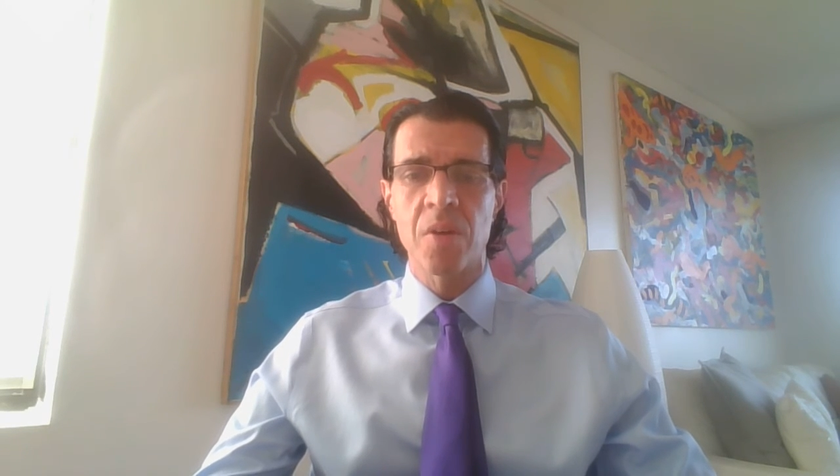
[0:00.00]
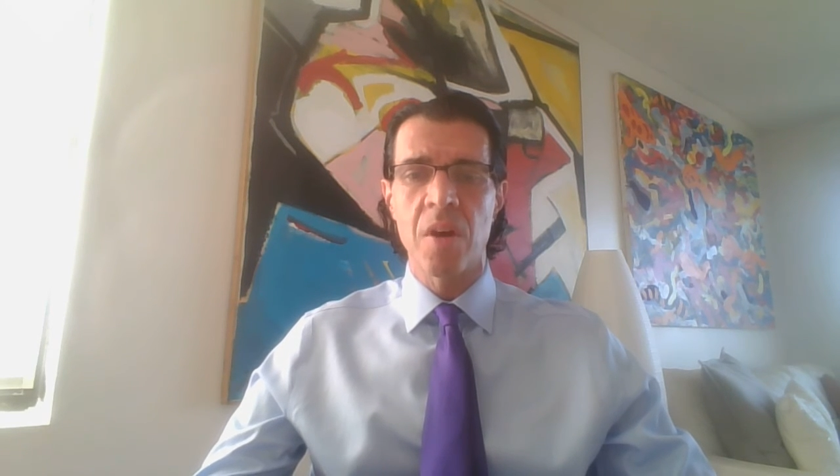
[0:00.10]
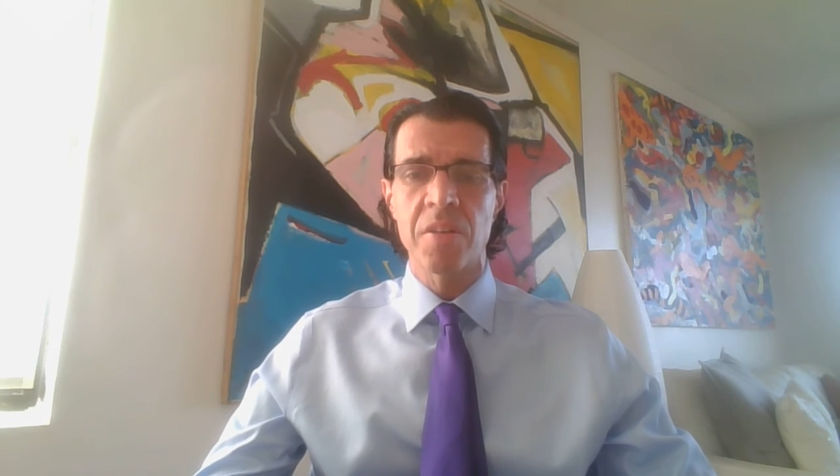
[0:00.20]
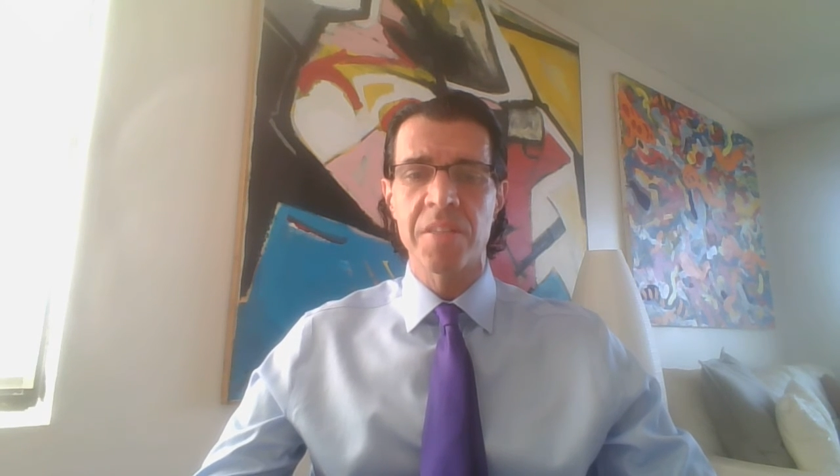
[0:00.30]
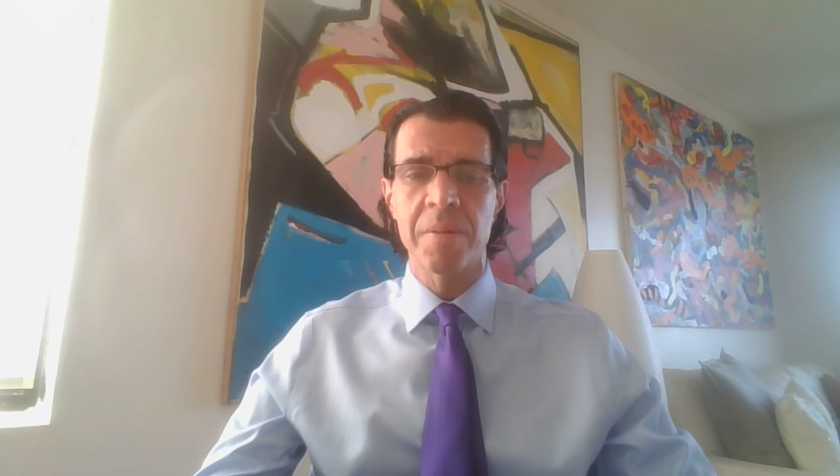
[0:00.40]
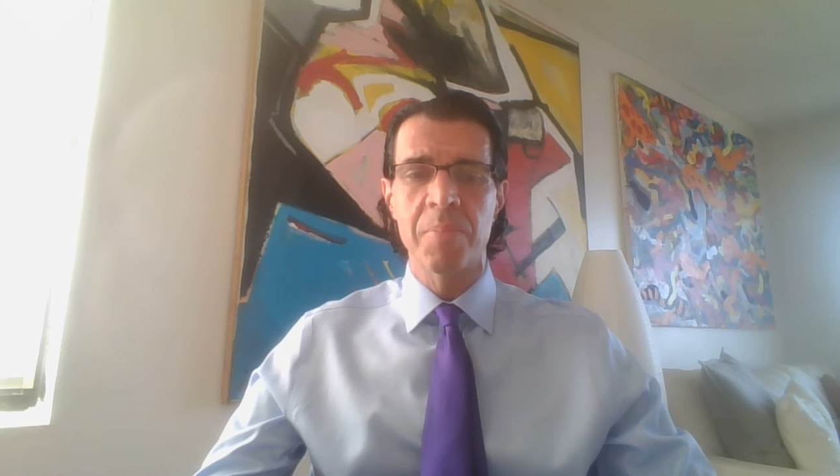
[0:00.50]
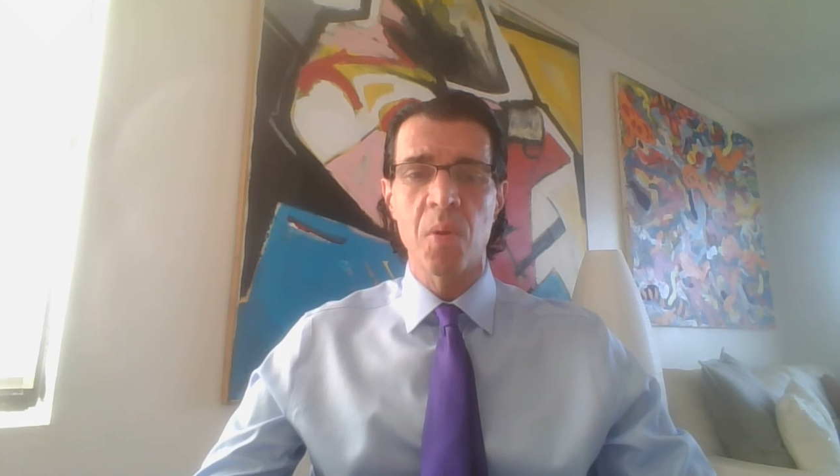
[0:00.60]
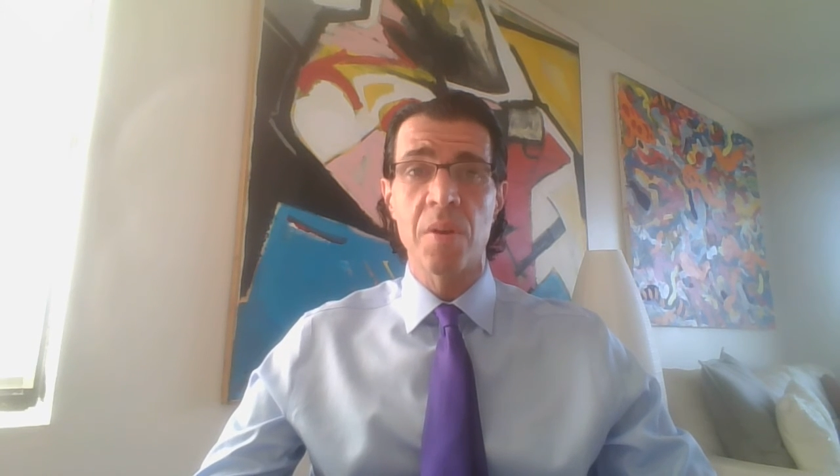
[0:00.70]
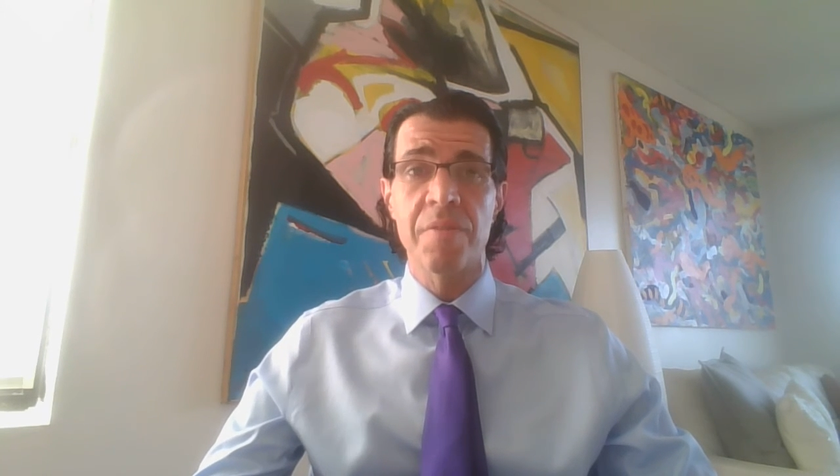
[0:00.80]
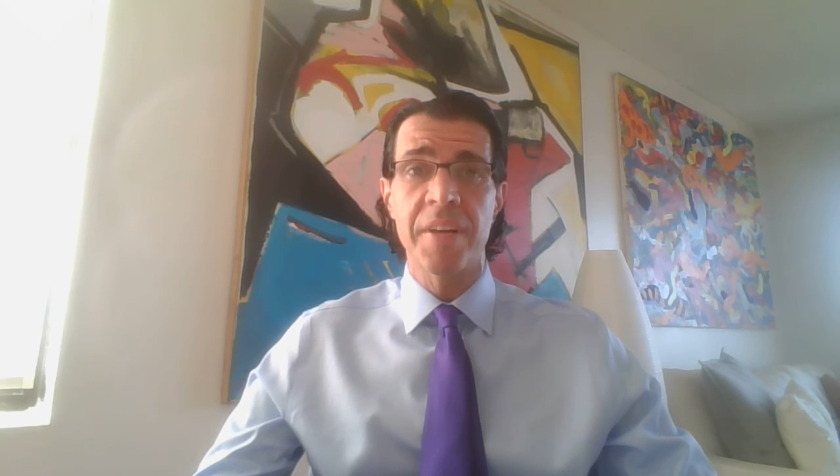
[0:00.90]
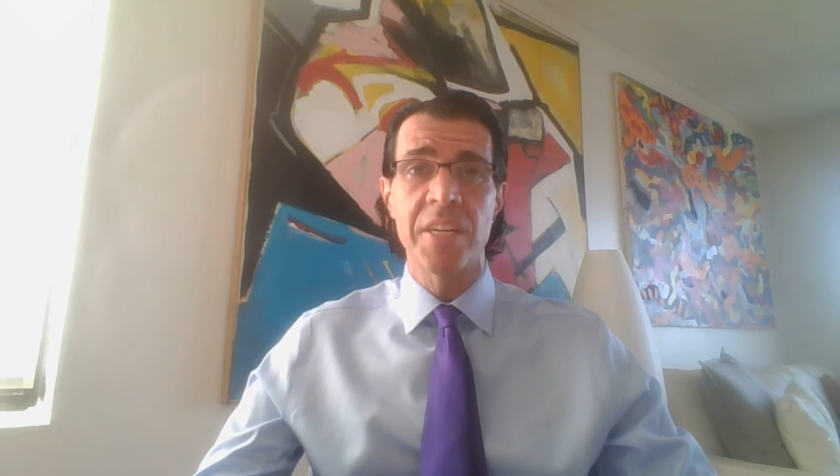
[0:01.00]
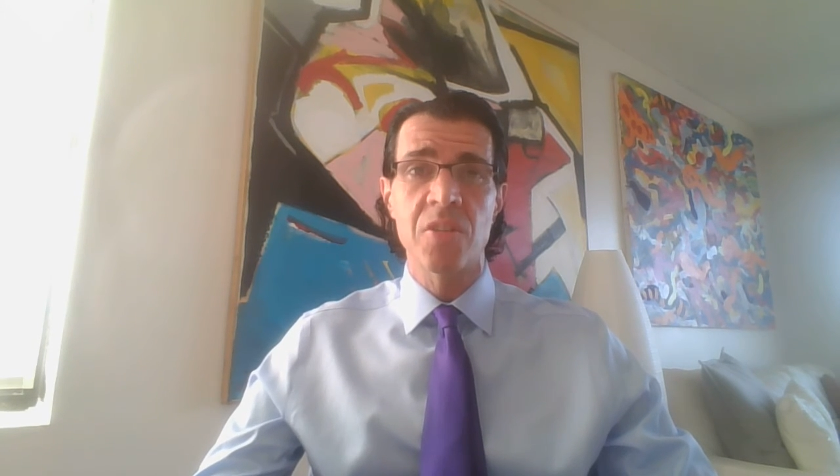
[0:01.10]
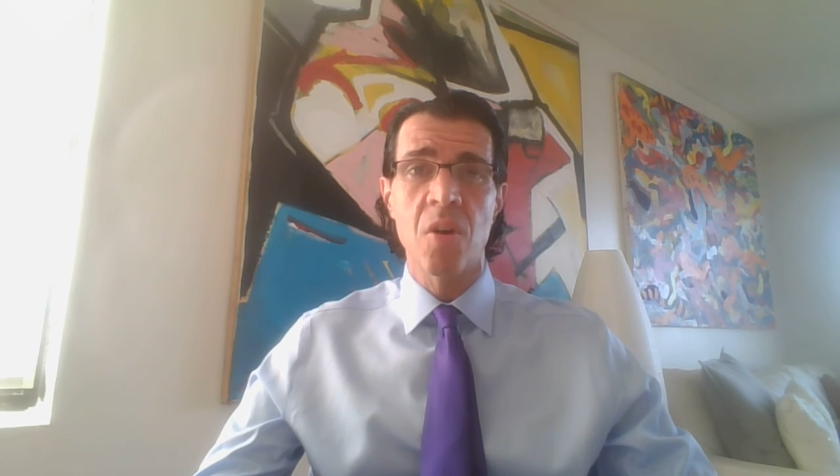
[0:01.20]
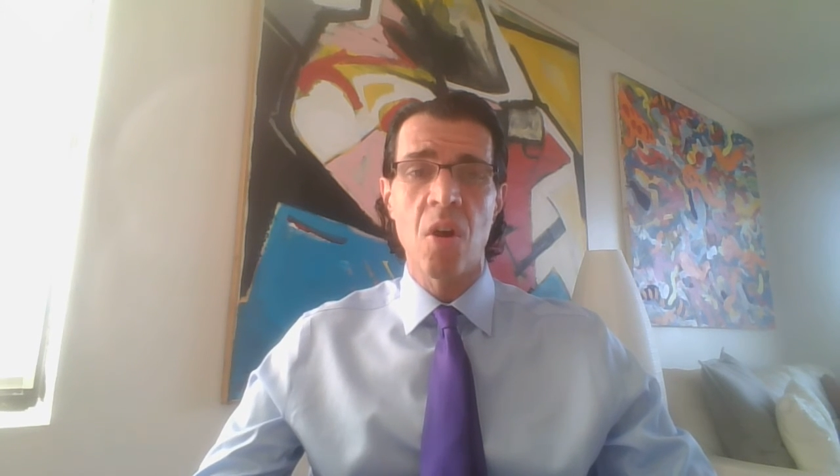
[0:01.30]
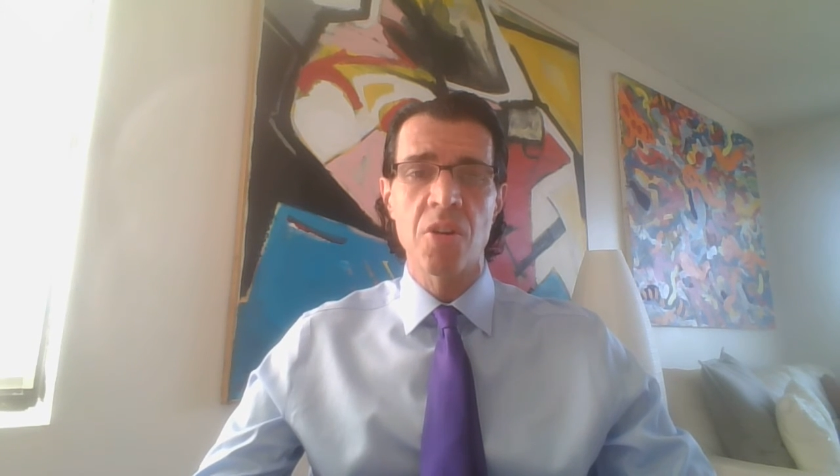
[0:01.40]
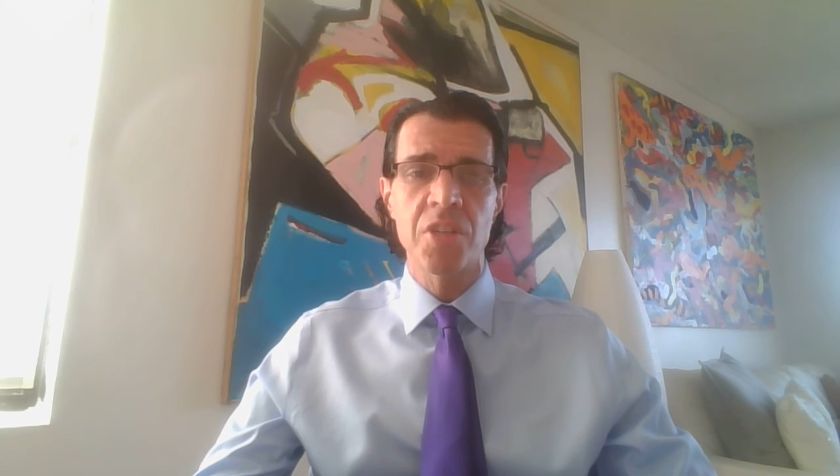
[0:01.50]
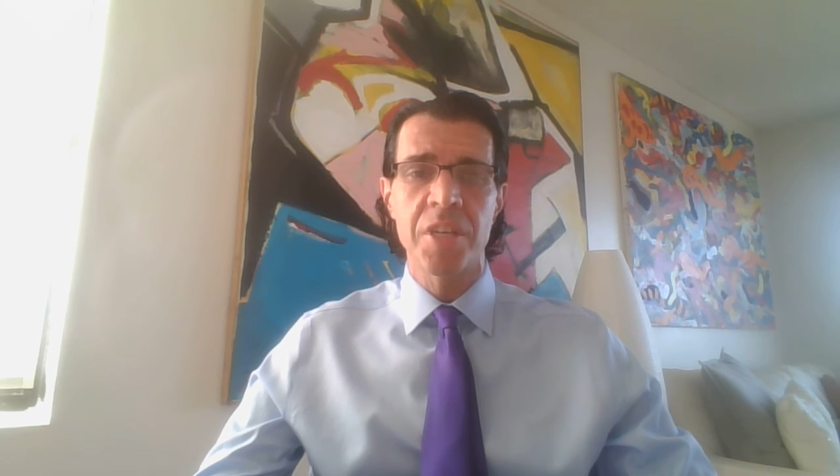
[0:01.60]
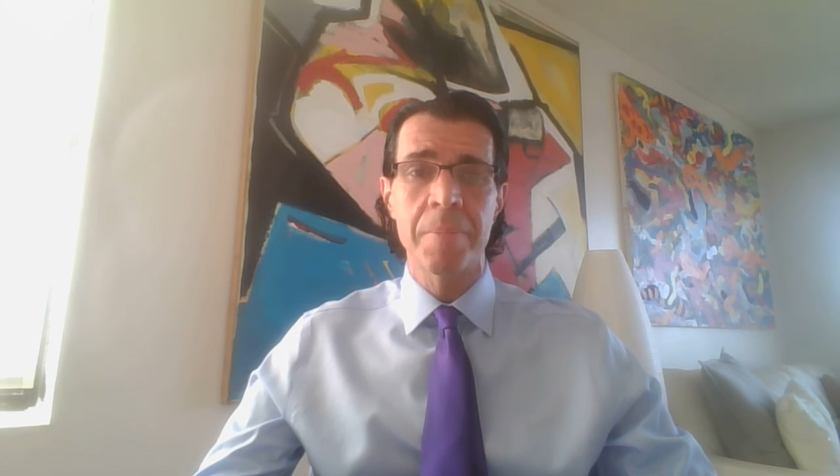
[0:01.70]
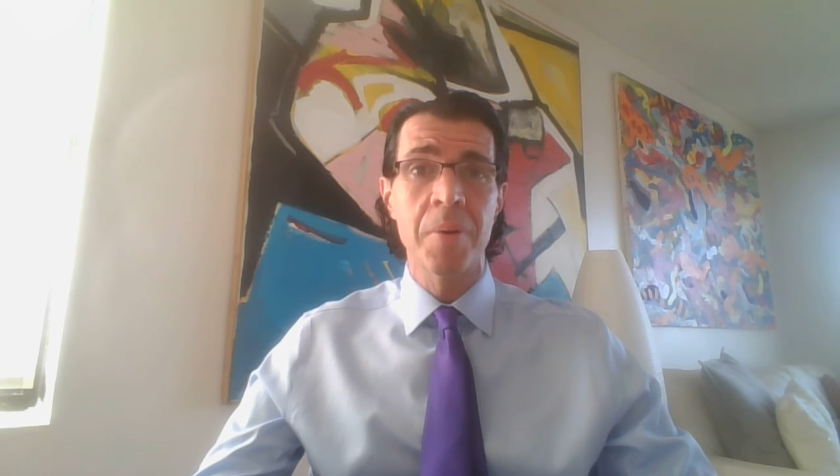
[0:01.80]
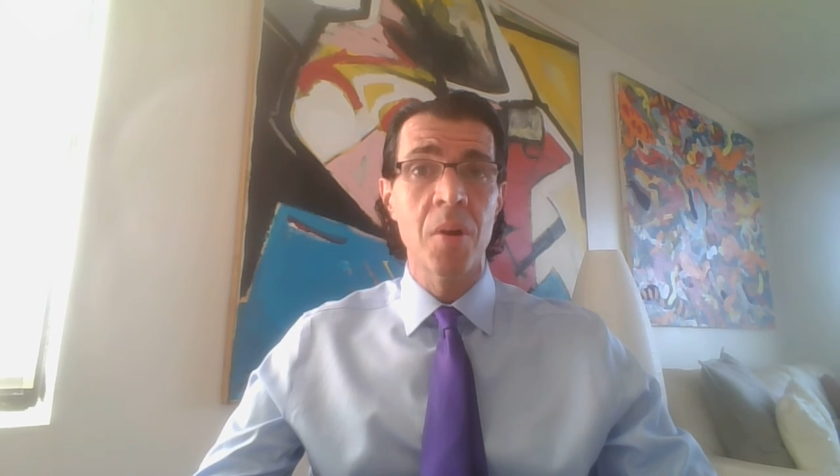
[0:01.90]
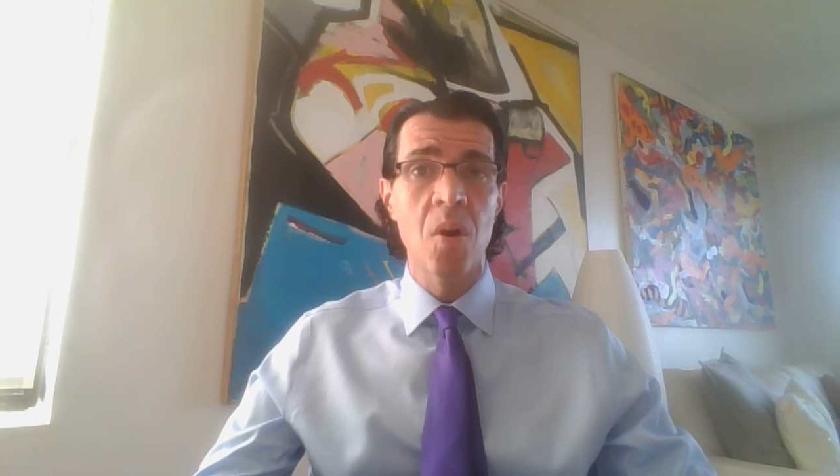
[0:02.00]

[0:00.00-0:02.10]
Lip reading: cause the employer financial hardship,